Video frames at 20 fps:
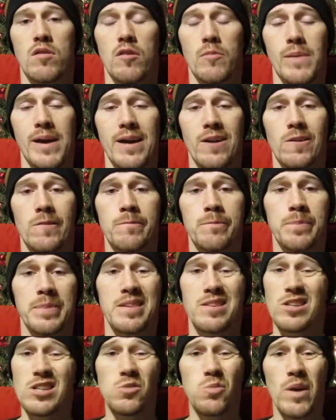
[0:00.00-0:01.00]
of a battle,
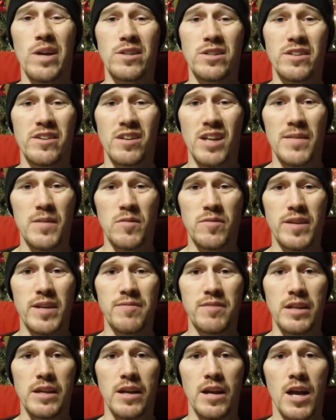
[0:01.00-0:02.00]
just wait until you're level
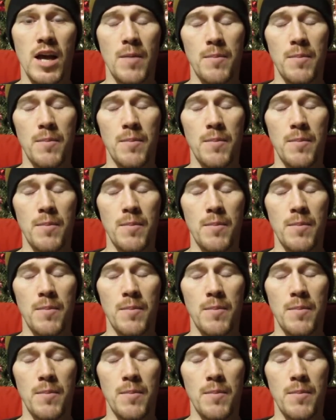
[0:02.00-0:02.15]
50,